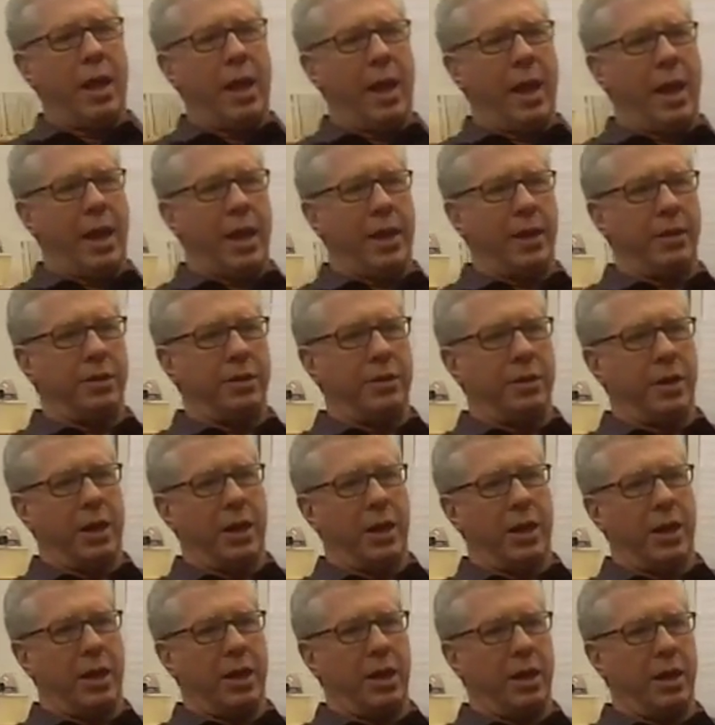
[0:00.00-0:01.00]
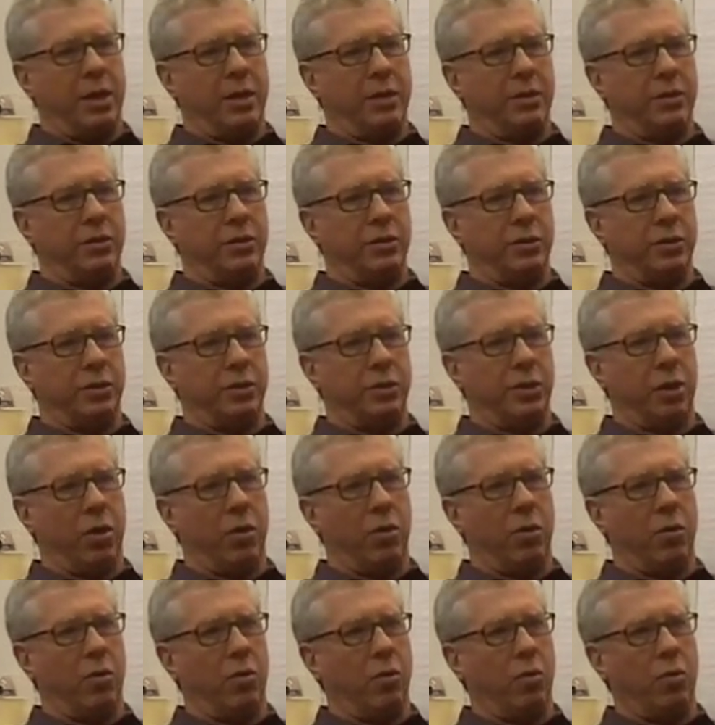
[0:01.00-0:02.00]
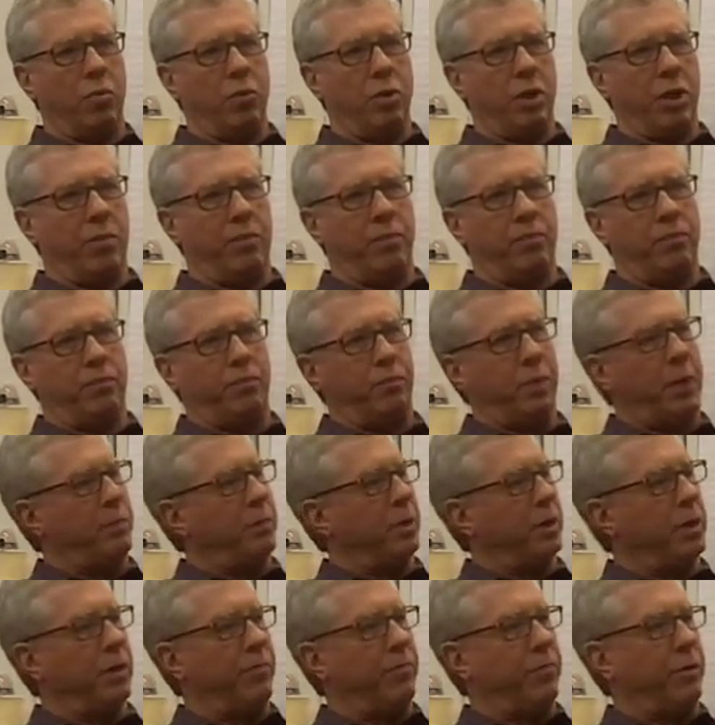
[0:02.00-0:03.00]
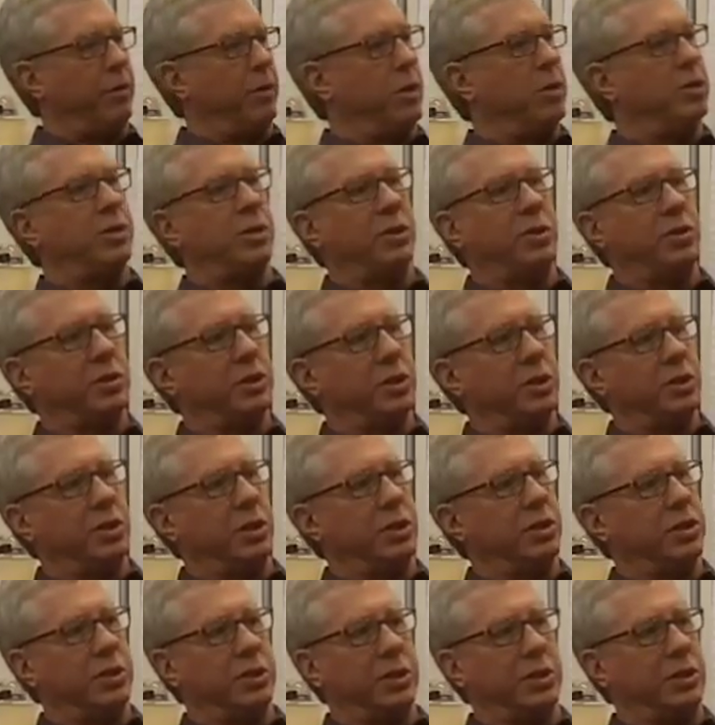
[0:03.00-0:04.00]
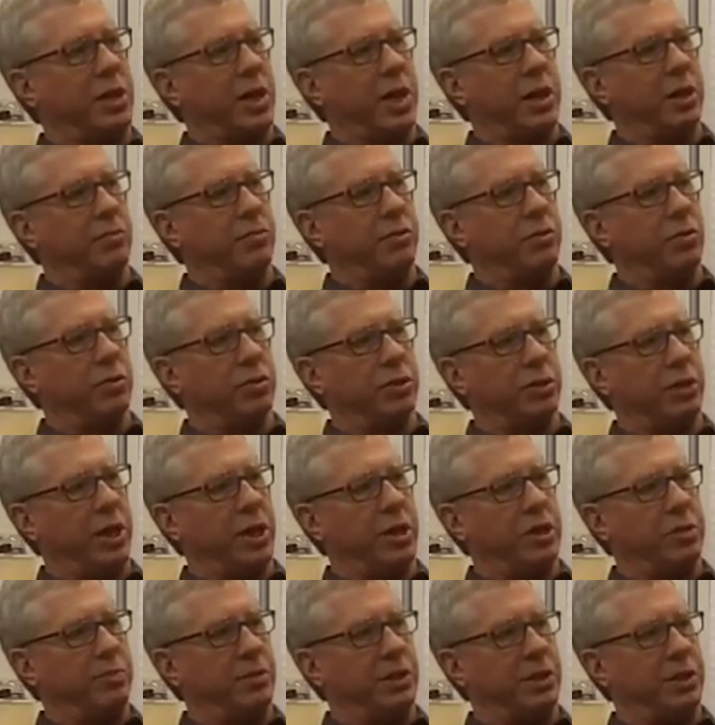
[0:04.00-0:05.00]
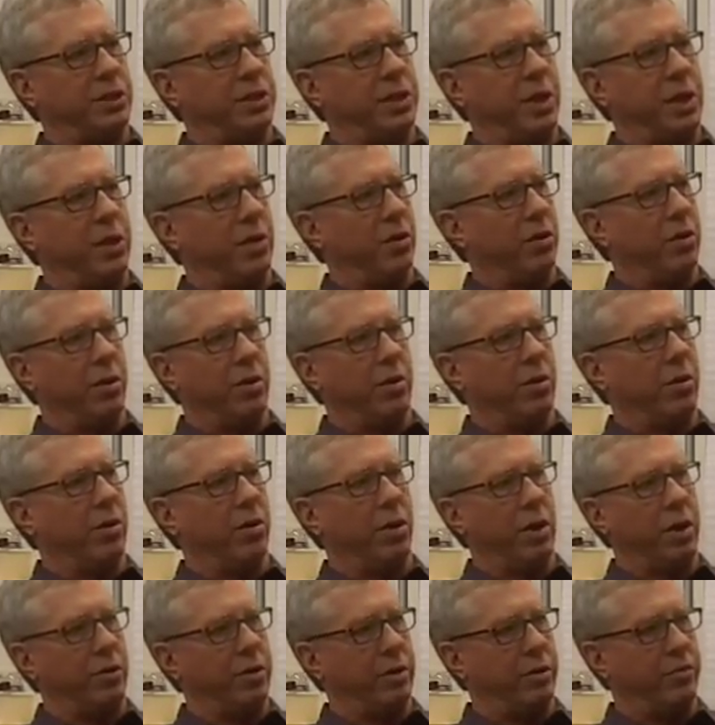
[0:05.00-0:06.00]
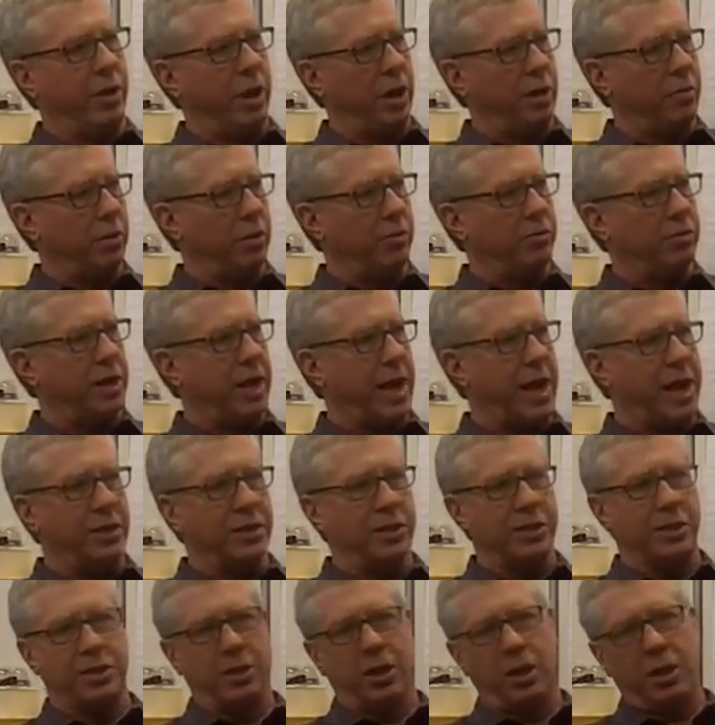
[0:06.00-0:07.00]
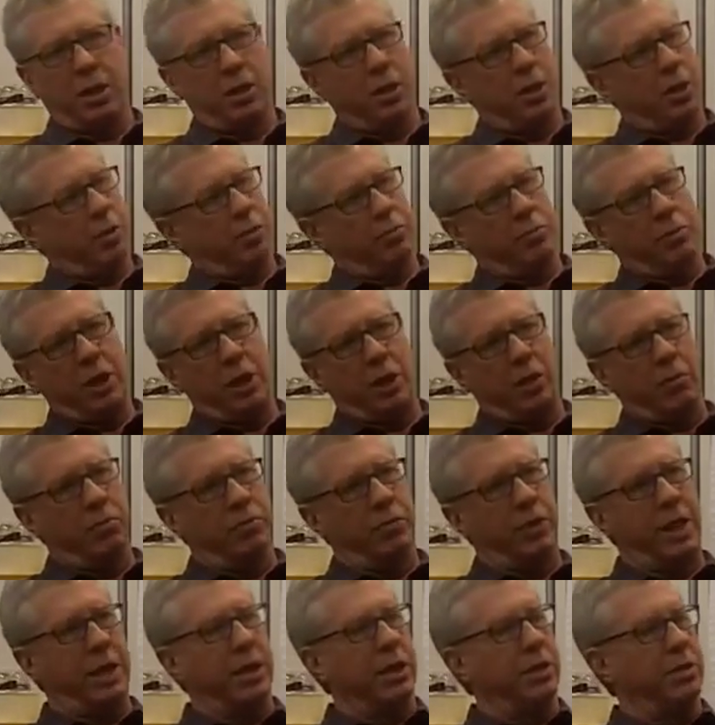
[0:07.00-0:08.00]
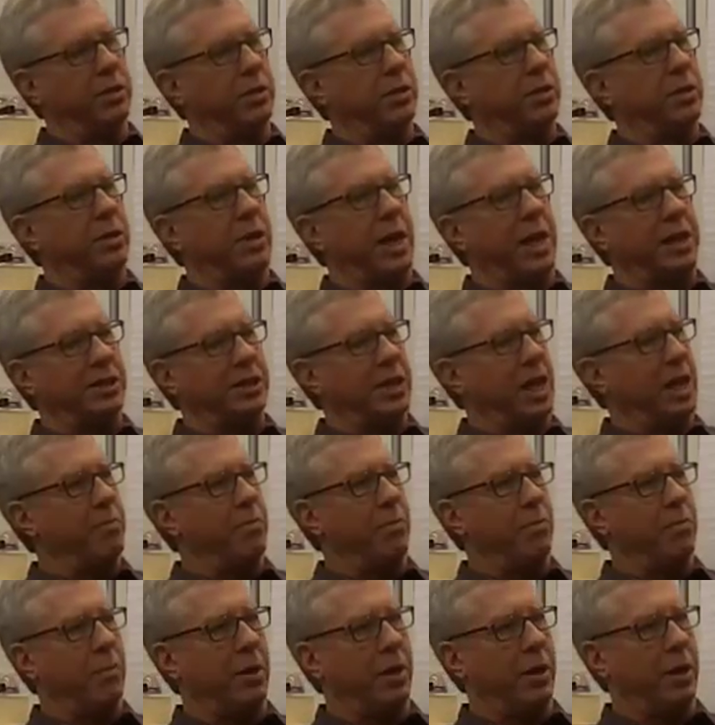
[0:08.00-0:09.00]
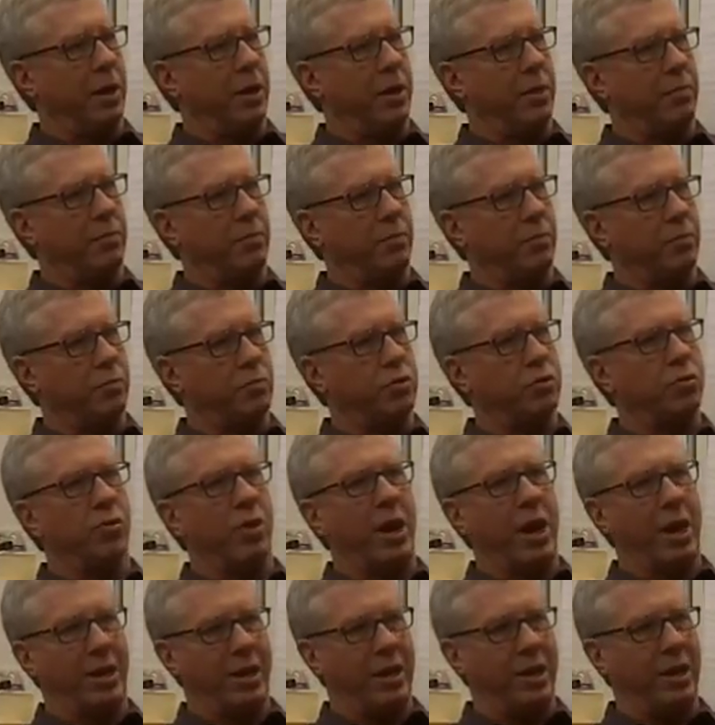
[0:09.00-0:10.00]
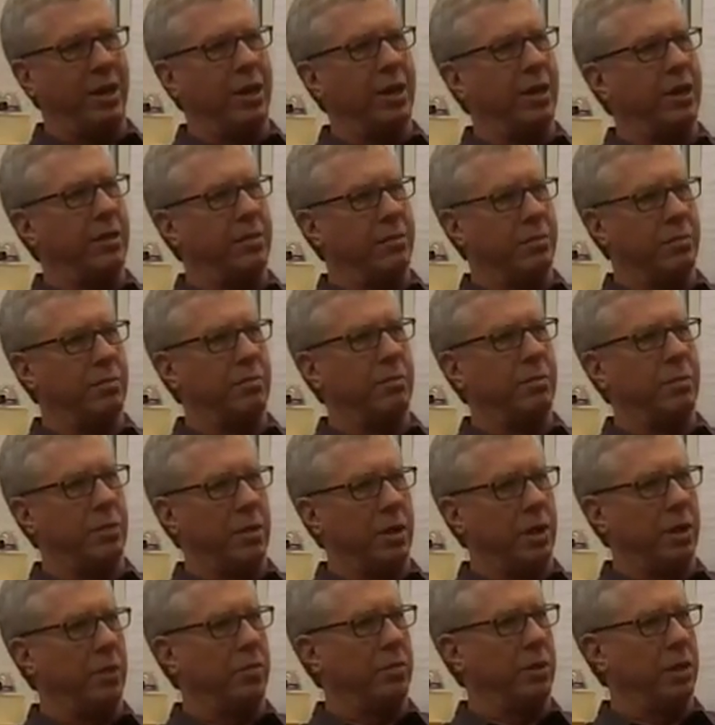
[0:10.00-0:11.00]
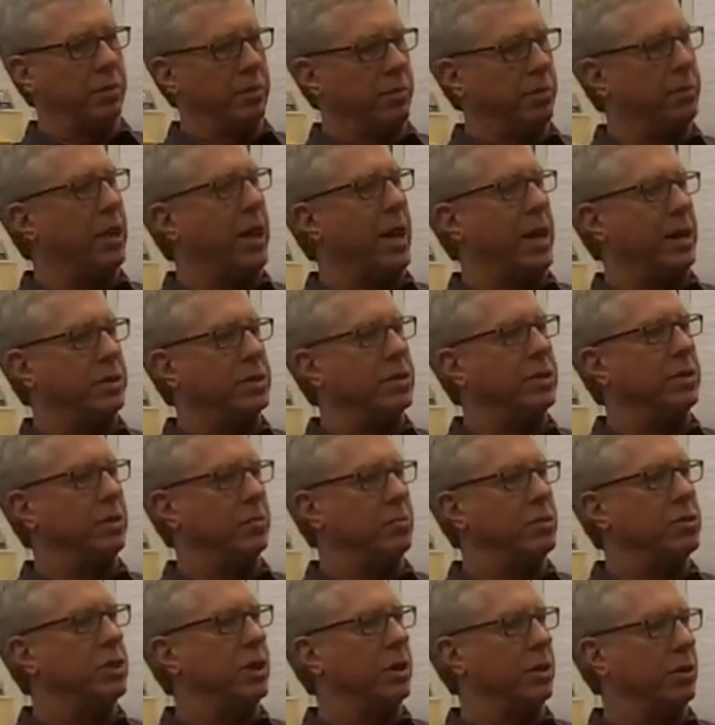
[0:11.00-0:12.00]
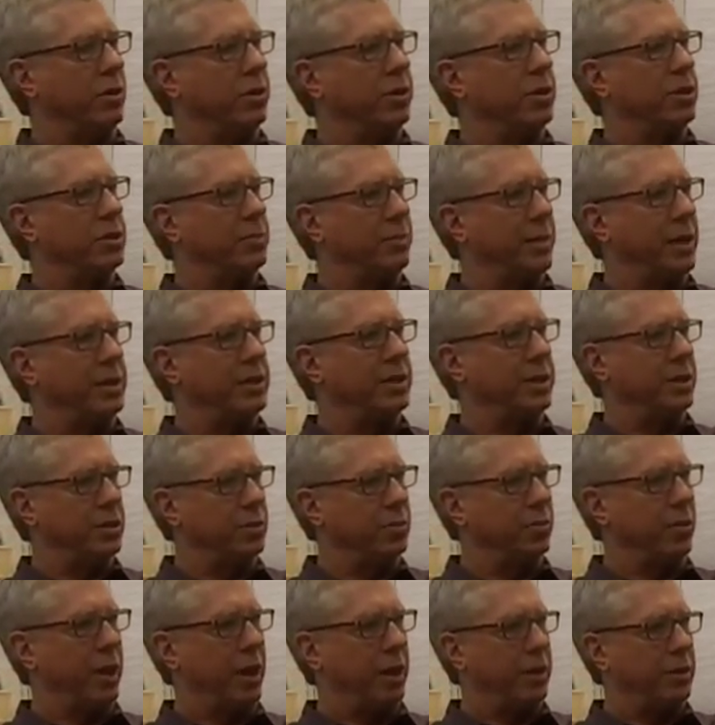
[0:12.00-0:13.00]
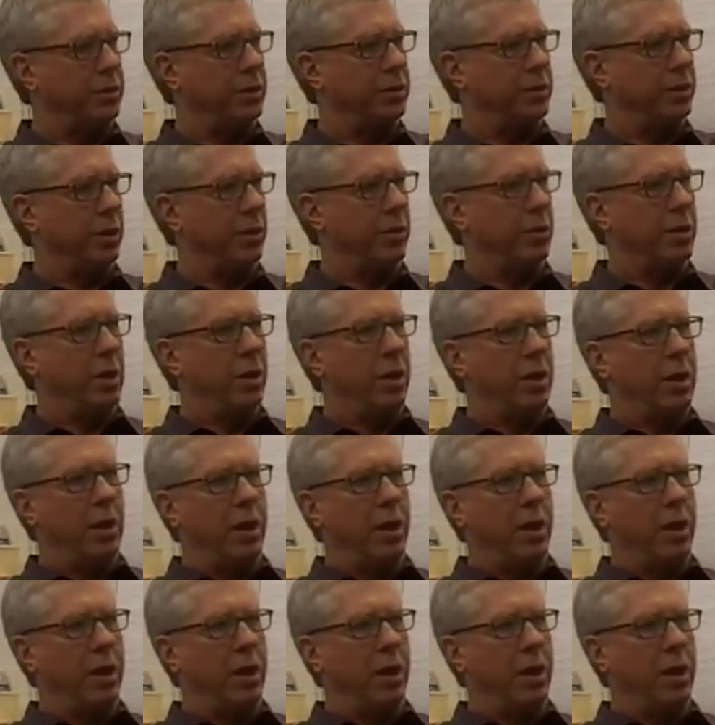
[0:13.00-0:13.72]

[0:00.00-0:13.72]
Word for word: and uh, so you know people if they're used to using these these kind of tools in HPC or, or other development tasks, you know they can that same uh, training and you know can apply to the machine learning space as well. So.